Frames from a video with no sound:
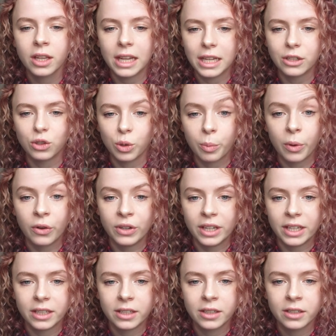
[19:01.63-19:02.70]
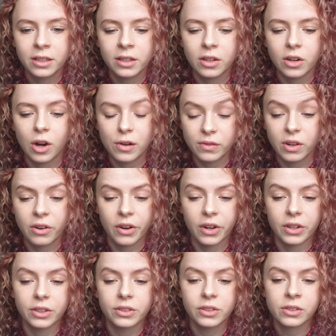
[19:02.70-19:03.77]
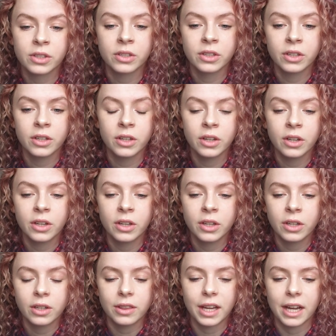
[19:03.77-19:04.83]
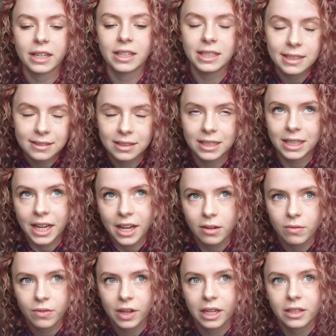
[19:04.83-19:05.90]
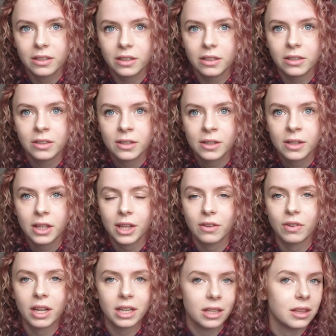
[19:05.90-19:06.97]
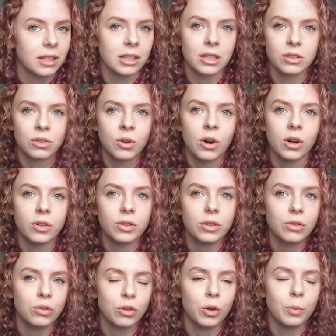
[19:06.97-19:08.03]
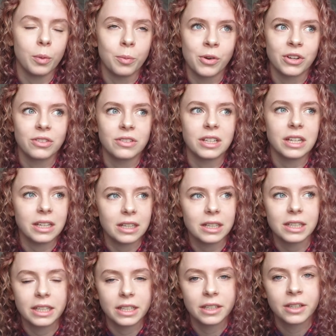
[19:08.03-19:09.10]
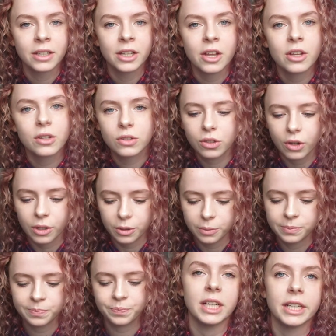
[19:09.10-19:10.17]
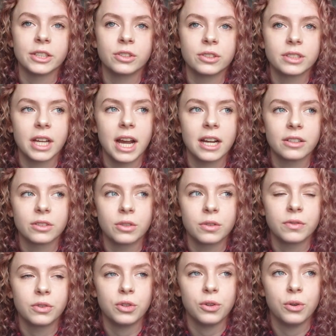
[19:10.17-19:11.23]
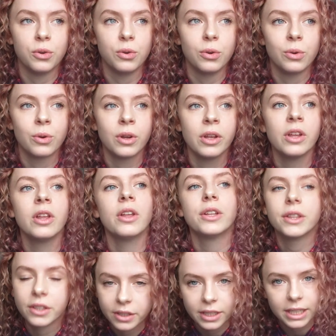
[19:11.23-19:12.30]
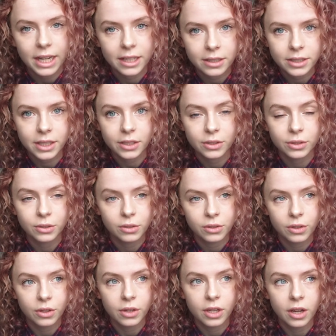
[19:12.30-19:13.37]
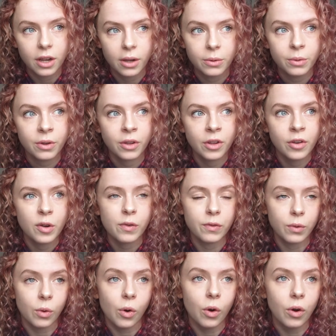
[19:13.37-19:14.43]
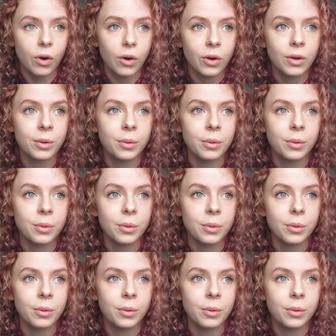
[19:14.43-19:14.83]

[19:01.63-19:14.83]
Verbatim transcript: in your body of art that can easily get infected if anything is not super pristine clean so yeah just hats off to Thundercats Tattoo Studio for